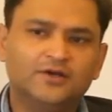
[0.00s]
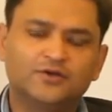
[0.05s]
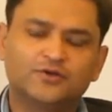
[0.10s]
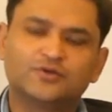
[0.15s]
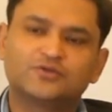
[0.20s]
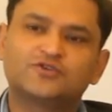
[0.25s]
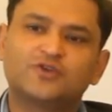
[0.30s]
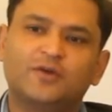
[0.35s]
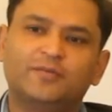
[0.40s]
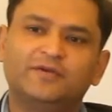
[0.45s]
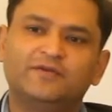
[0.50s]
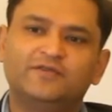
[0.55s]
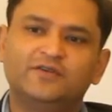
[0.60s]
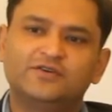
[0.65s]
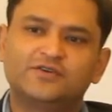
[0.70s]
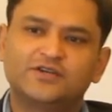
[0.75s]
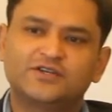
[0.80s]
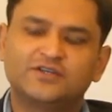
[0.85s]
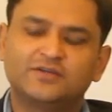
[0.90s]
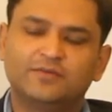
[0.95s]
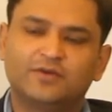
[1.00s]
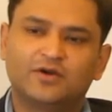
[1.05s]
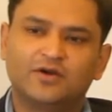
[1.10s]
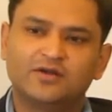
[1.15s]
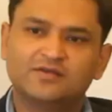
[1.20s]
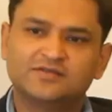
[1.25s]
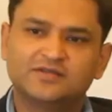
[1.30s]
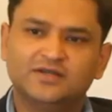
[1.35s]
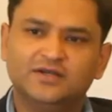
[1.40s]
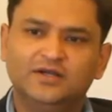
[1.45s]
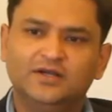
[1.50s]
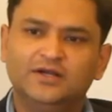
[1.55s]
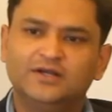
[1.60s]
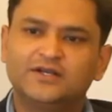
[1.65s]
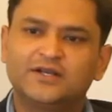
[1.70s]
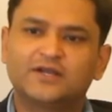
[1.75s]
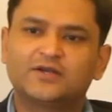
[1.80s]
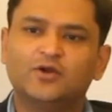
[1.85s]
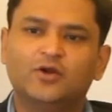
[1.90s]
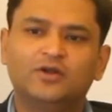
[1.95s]
to stop infiltration, because
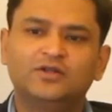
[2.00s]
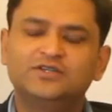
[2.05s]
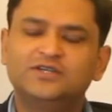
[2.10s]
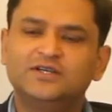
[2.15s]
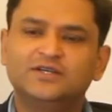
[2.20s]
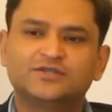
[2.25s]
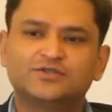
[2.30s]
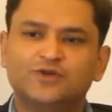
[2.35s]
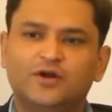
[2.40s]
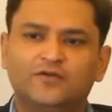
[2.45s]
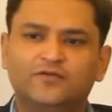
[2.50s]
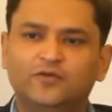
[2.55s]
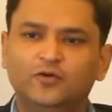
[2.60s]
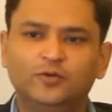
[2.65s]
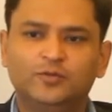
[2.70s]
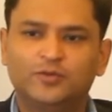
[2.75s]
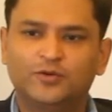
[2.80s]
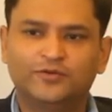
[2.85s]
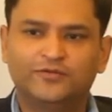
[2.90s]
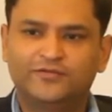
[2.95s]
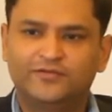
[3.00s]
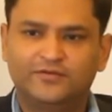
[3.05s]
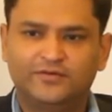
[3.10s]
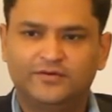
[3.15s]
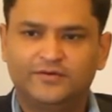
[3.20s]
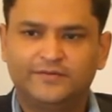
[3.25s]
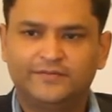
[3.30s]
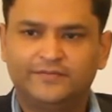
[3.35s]
technology is not foolproof.